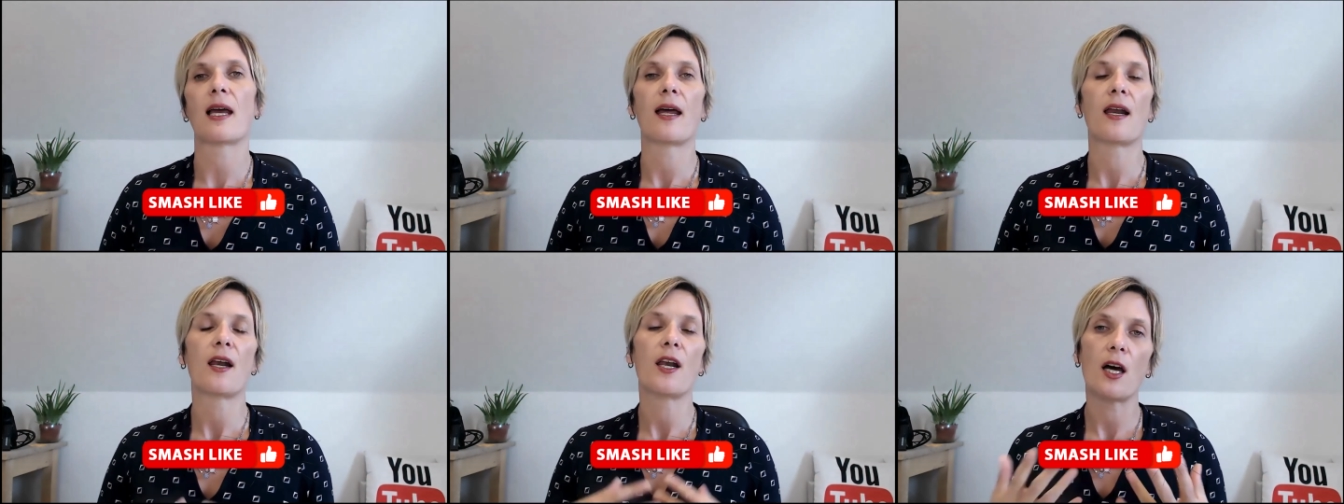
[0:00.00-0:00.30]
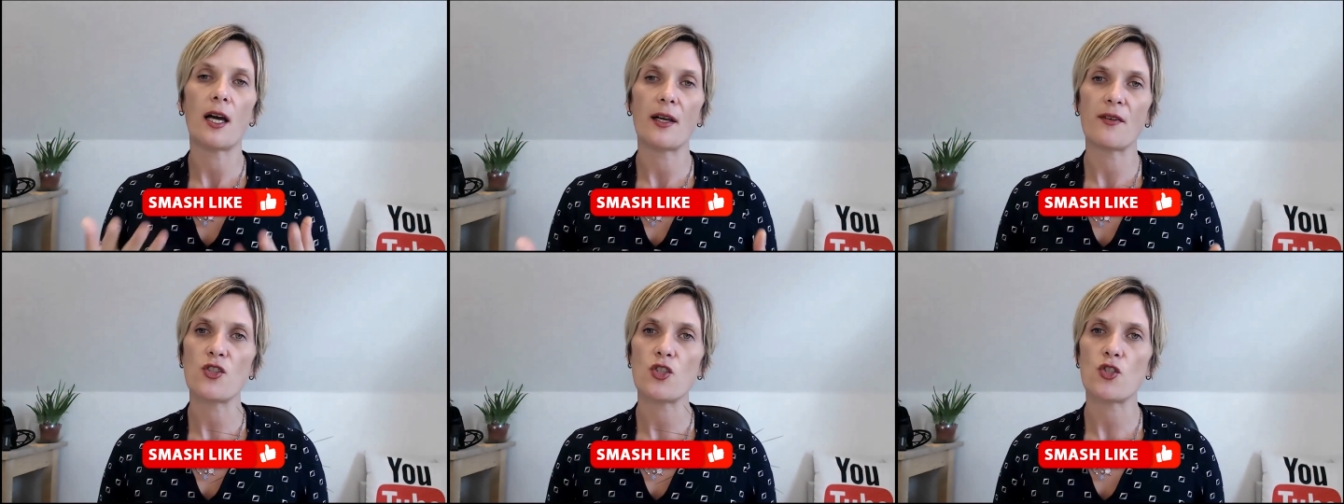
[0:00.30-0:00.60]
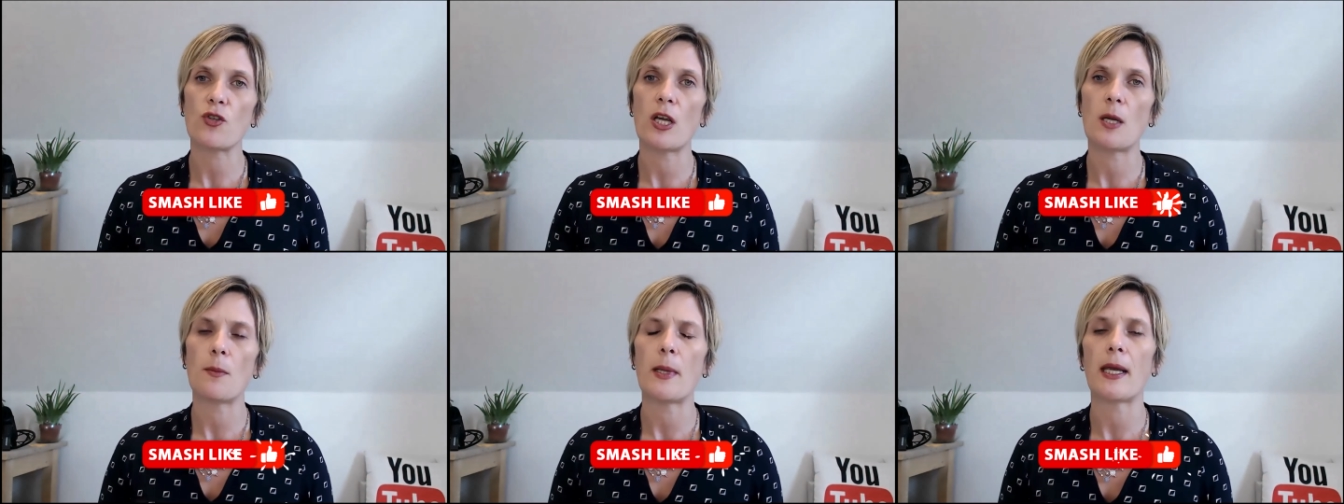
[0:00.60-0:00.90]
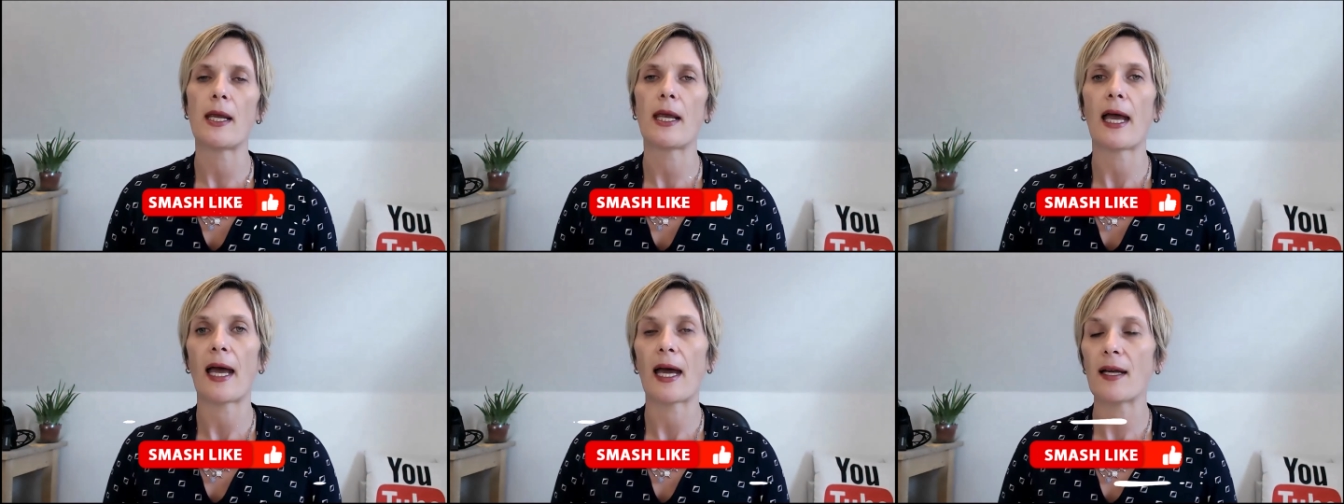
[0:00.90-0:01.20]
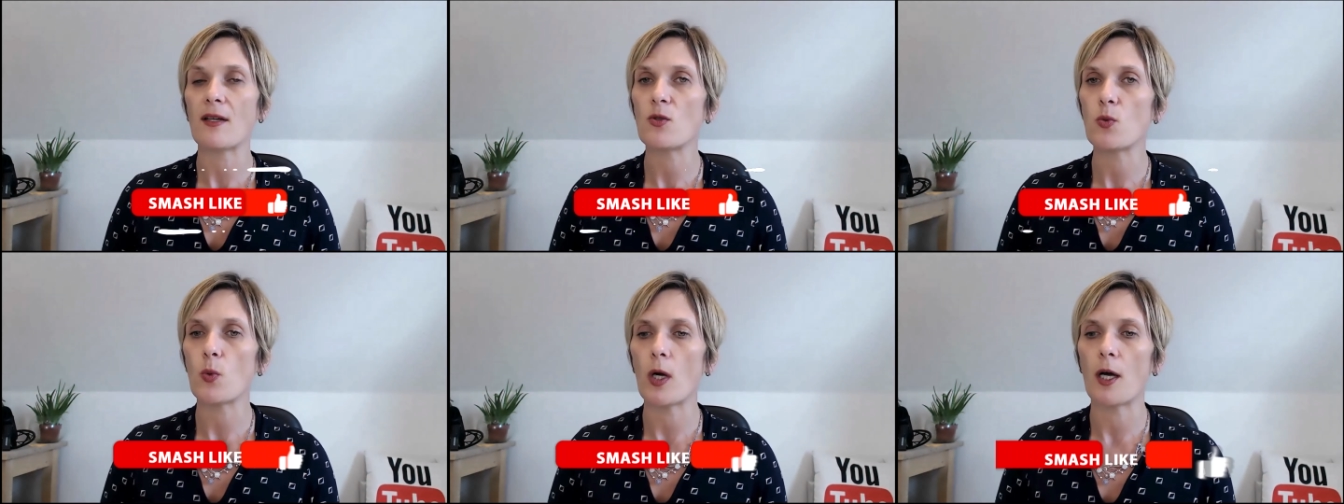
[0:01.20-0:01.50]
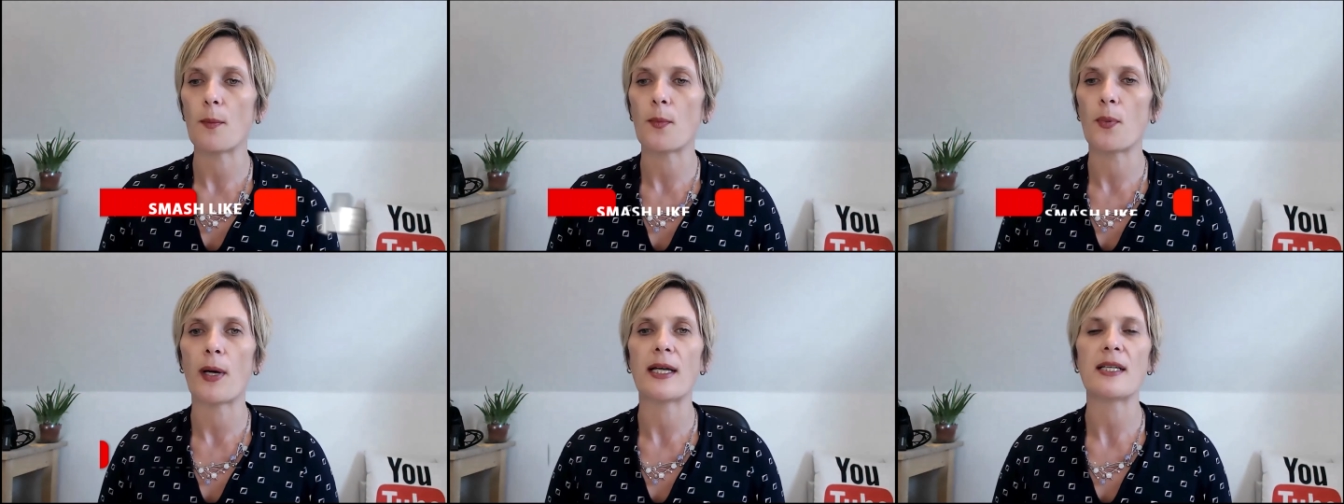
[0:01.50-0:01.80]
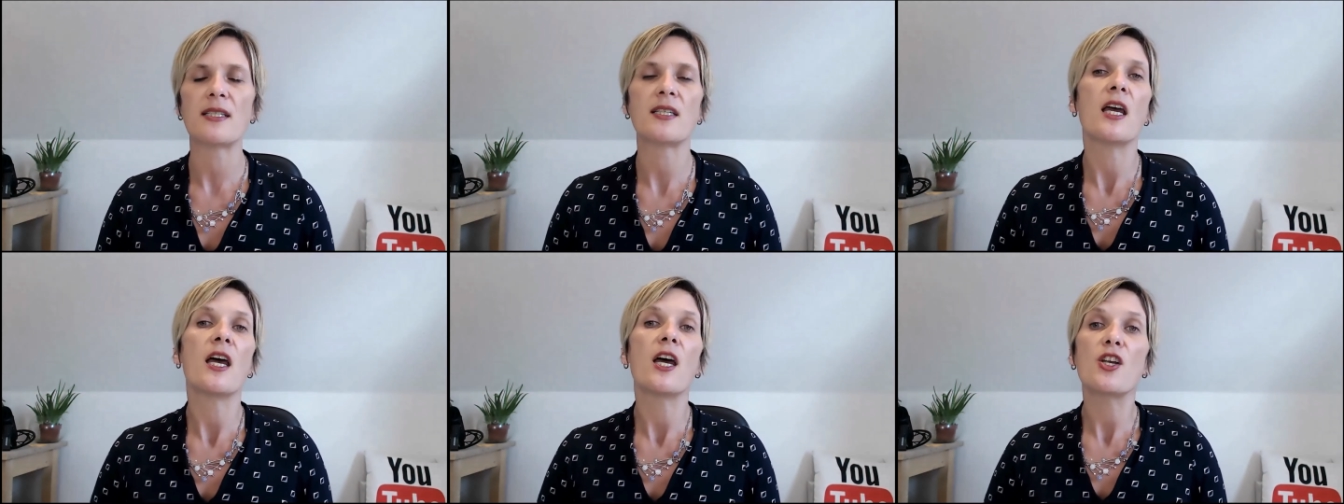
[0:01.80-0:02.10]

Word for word: live streaming, and WordPress.